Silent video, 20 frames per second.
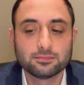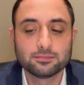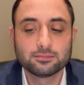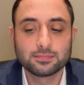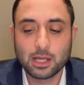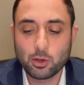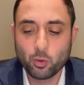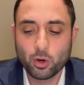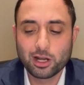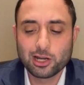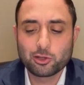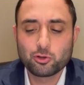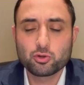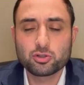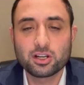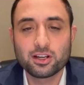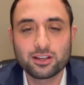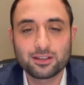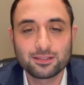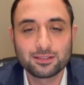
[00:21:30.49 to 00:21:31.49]
They want to do
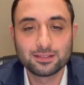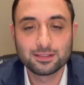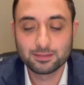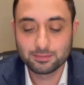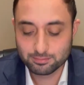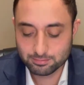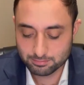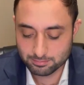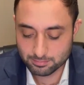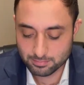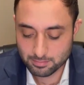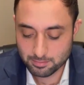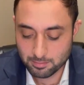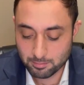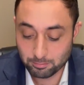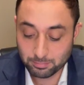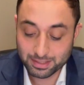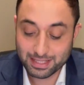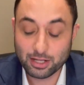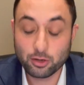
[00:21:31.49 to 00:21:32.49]
good,
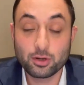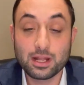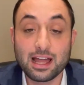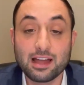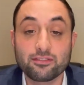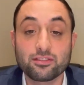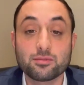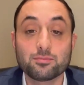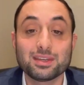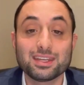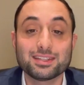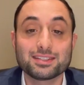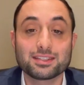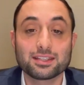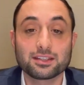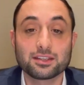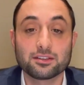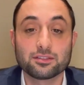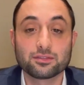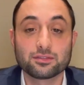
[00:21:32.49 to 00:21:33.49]
but they don't have the means to
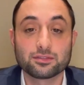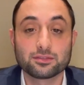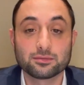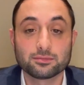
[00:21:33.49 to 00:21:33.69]
give.